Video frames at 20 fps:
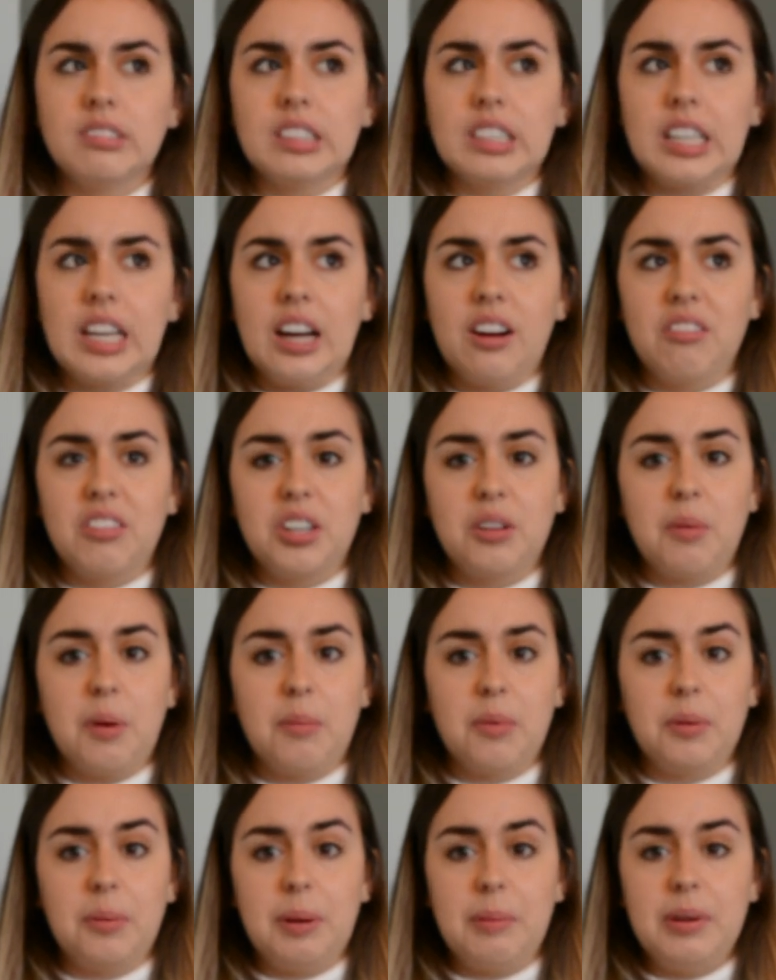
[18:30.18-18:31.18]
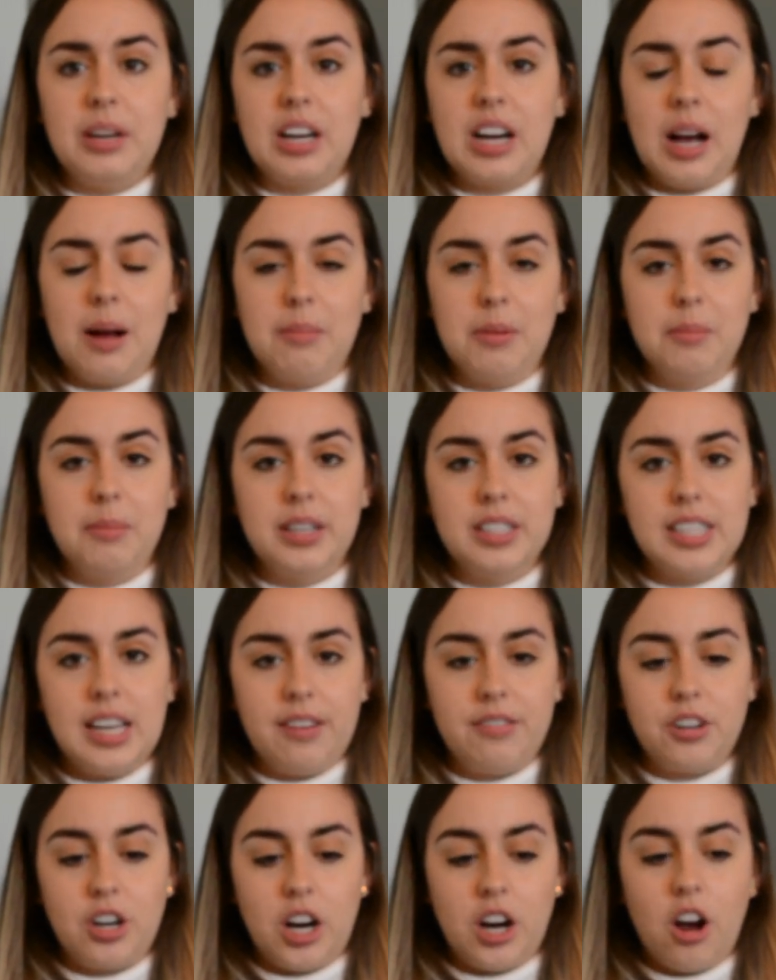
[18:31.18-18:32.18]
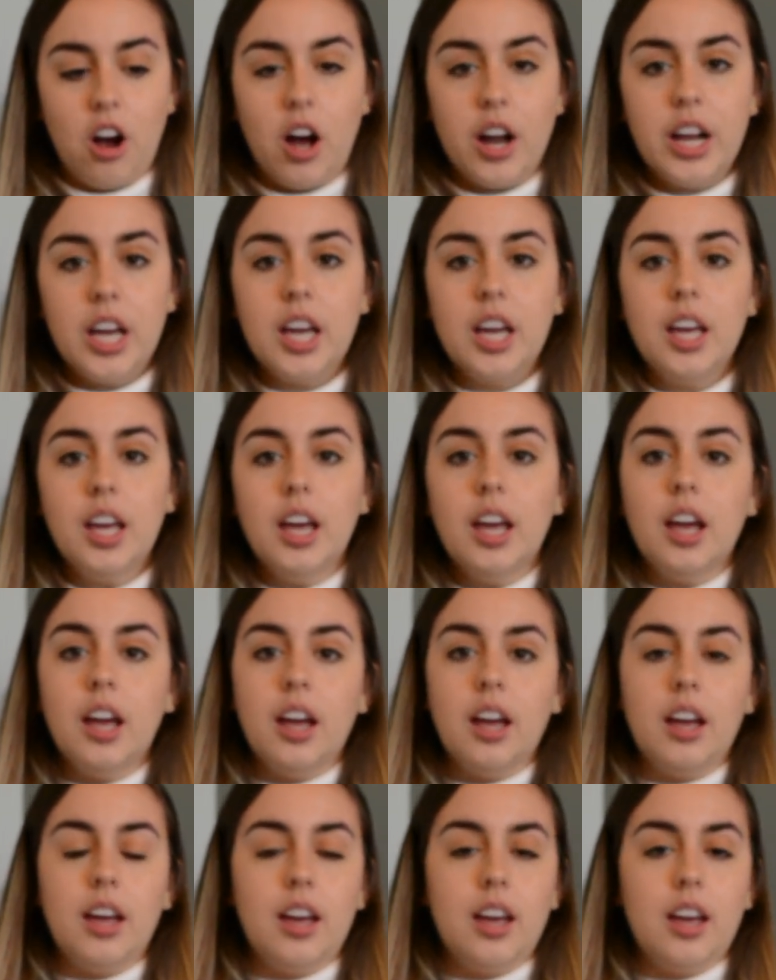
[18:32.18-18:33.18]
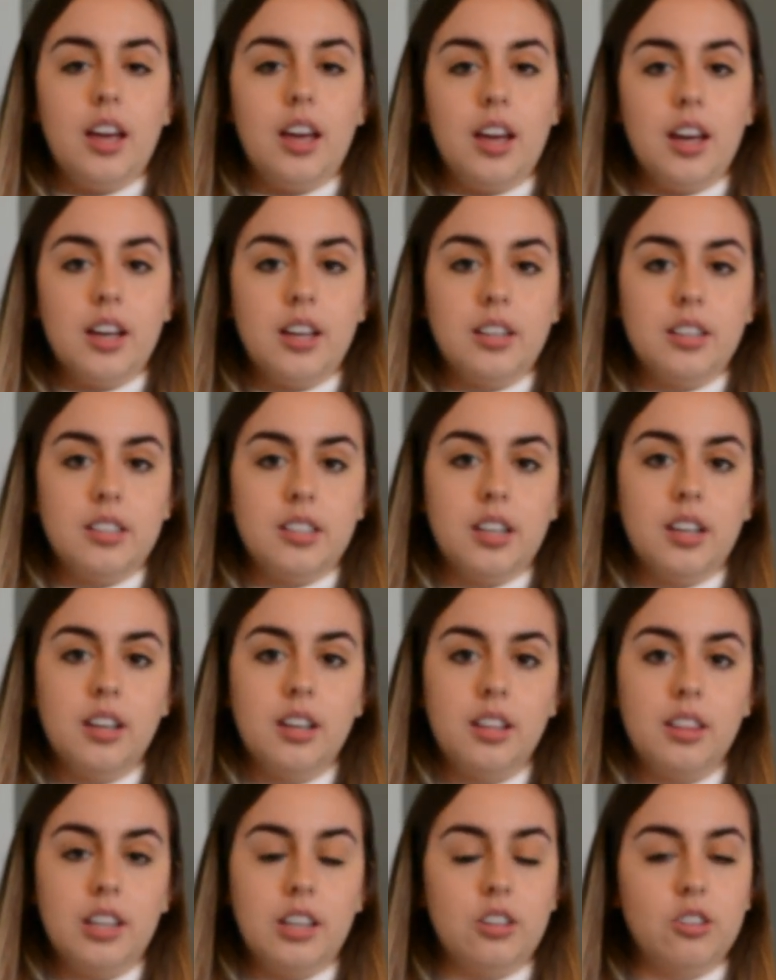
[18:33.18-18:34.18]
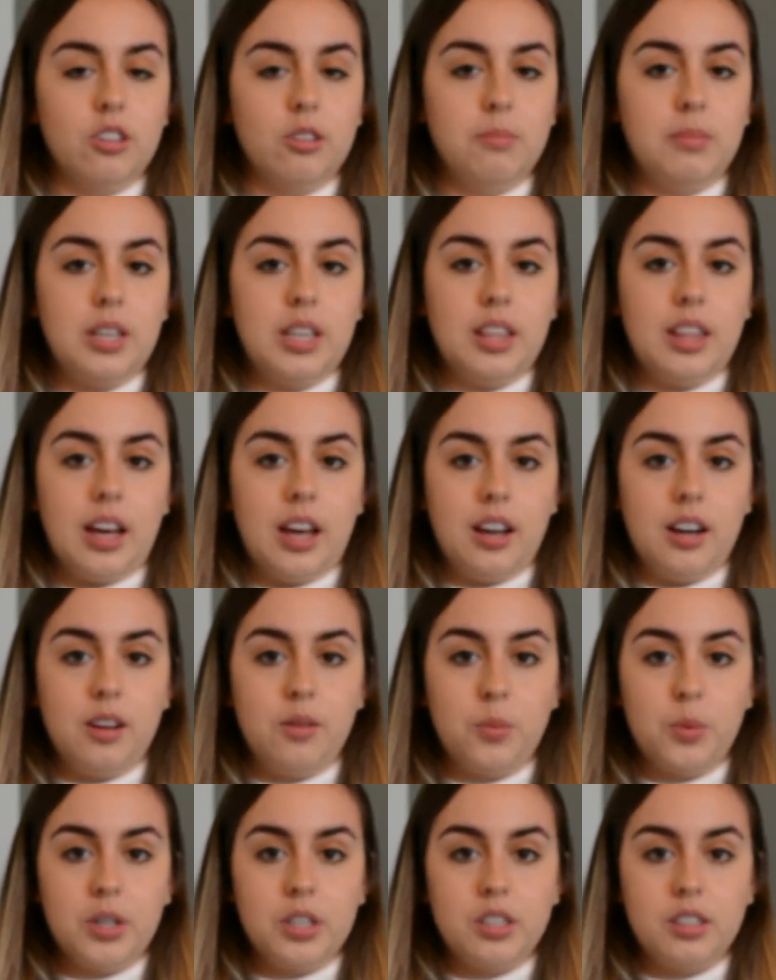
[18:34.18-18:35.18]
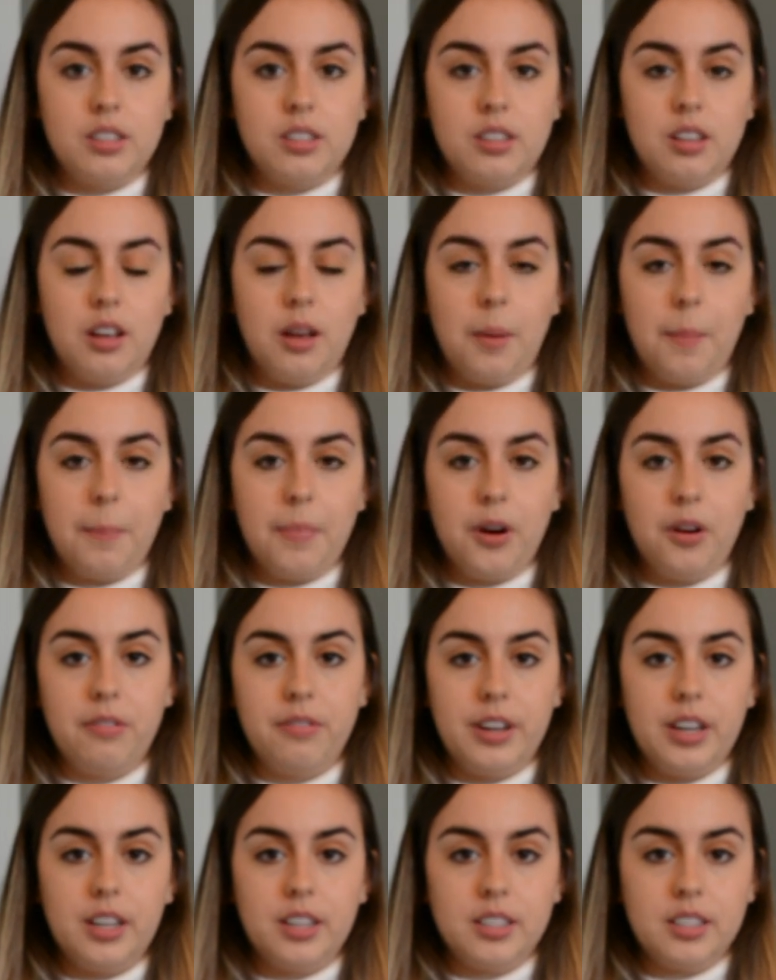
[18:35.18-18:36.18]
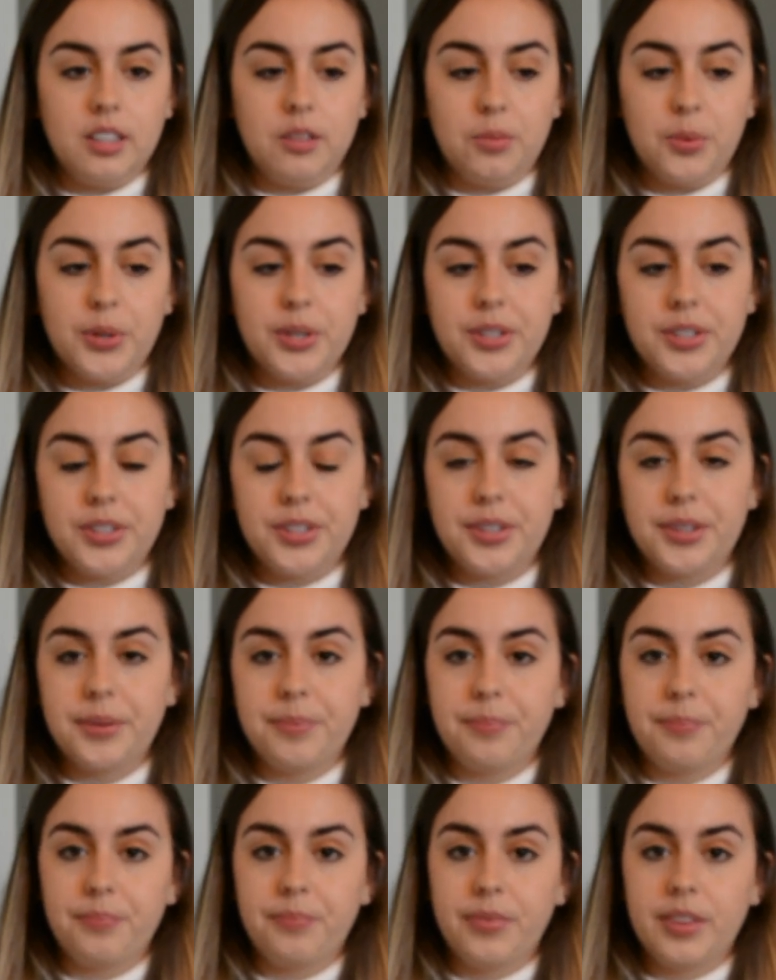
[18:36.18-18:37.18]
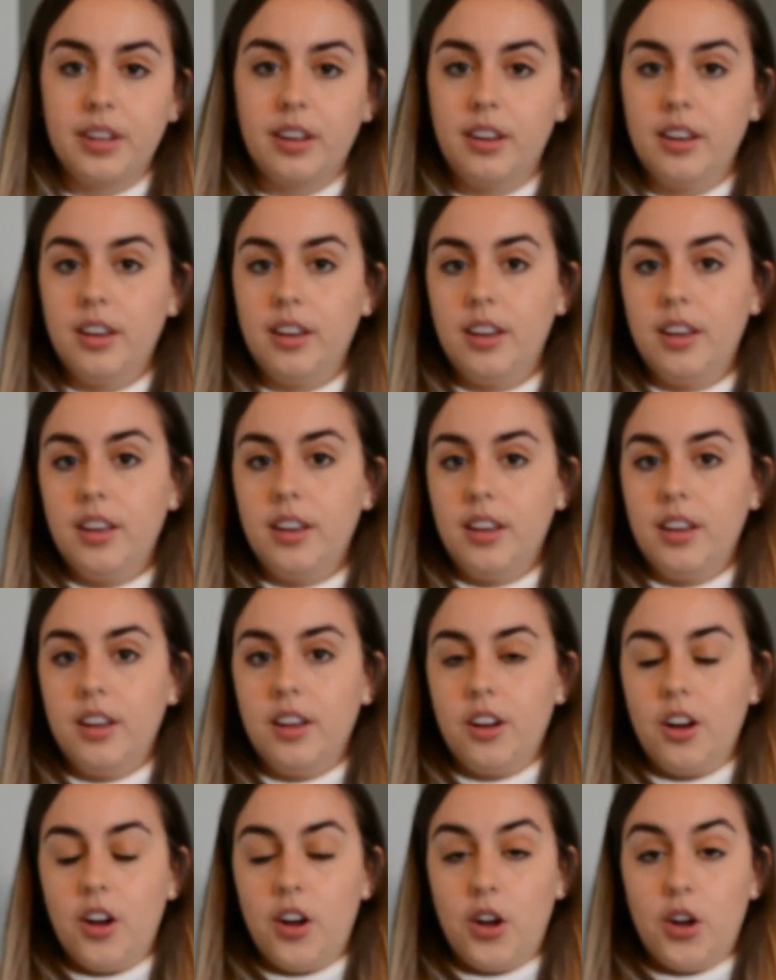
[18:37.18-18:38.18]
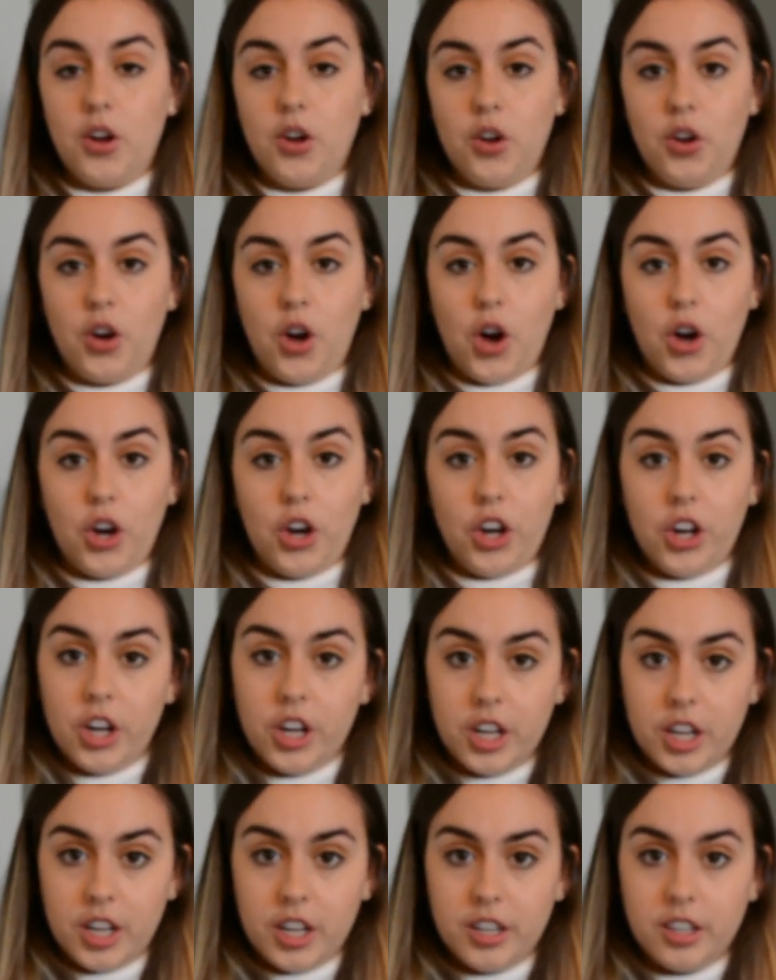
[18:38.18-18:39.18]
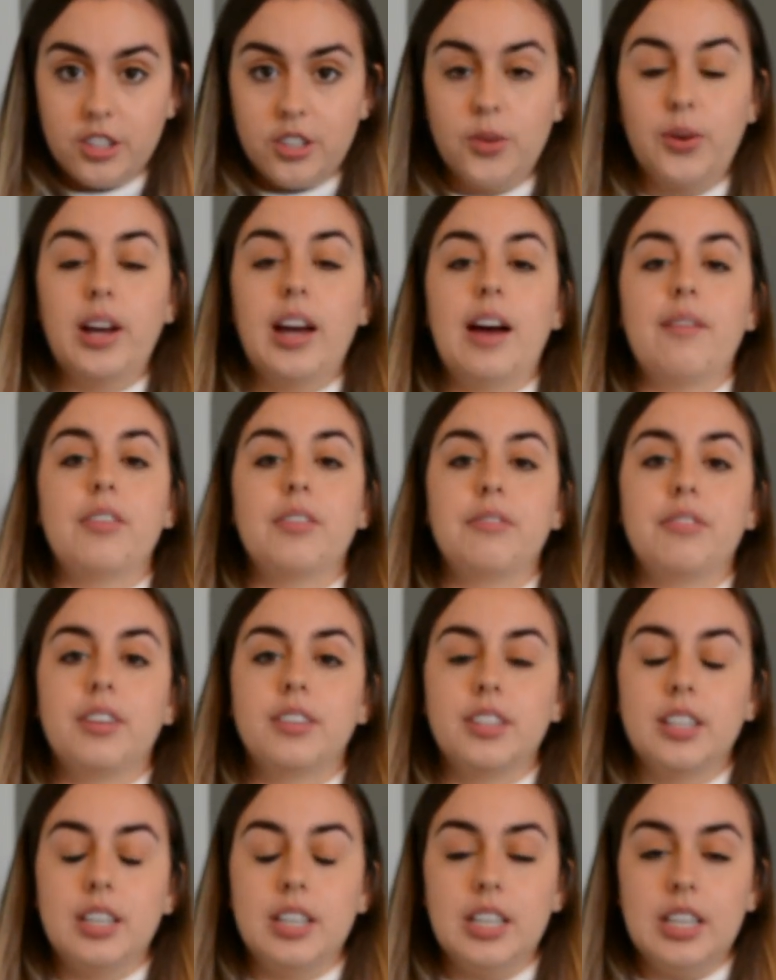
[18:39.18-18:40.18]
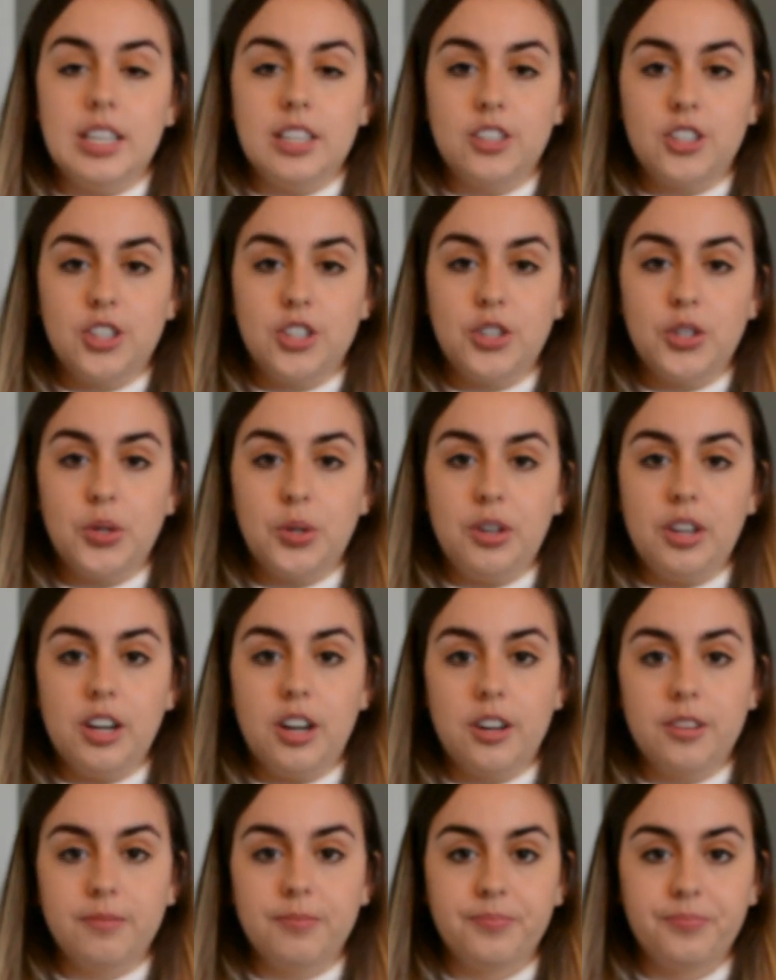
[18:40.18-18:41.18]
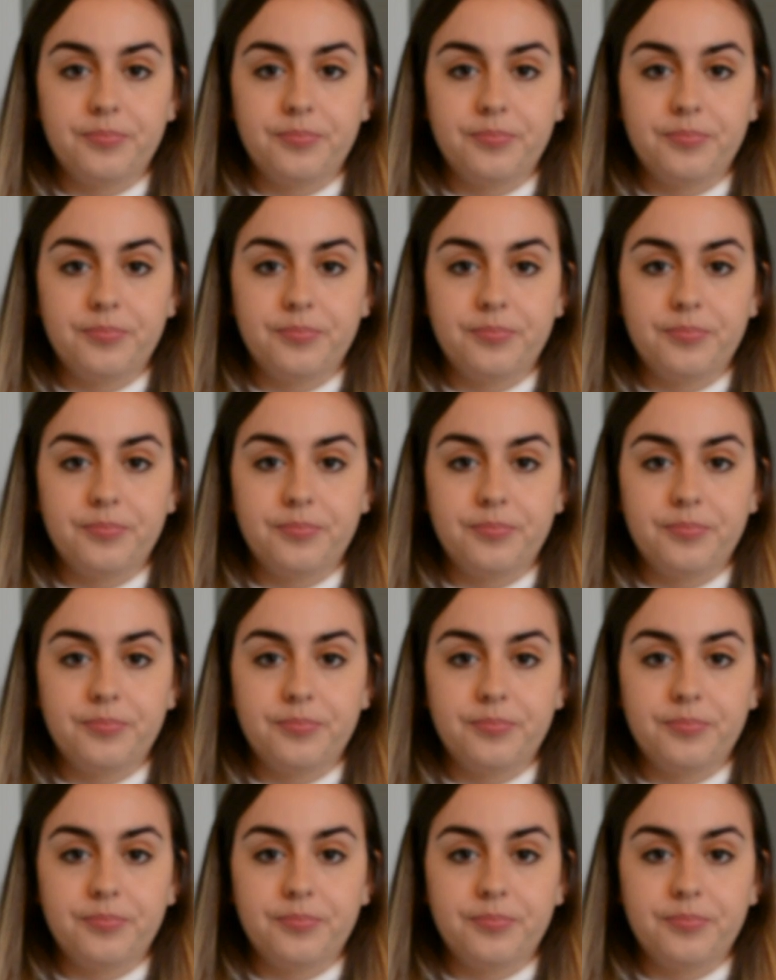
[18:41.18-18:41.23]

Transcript: I can't really remember, maybe a couple months after I got it, and they told me that it was perfect, it was all good, so I haven't felt the need to, you know,